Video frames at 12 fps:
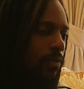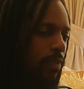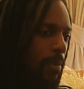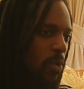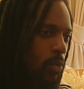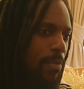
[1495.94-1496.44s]

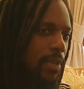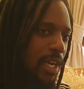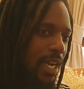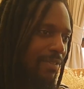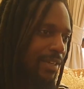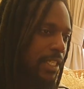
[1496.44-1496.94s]
from the women
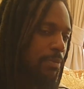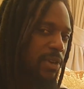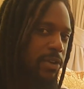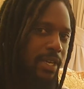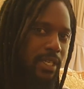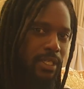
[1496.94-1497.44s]
that I've
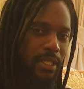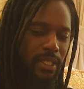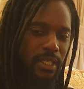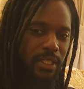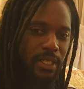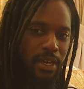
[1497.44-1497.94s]
experienced
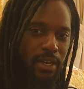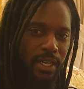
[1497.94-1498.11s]
here,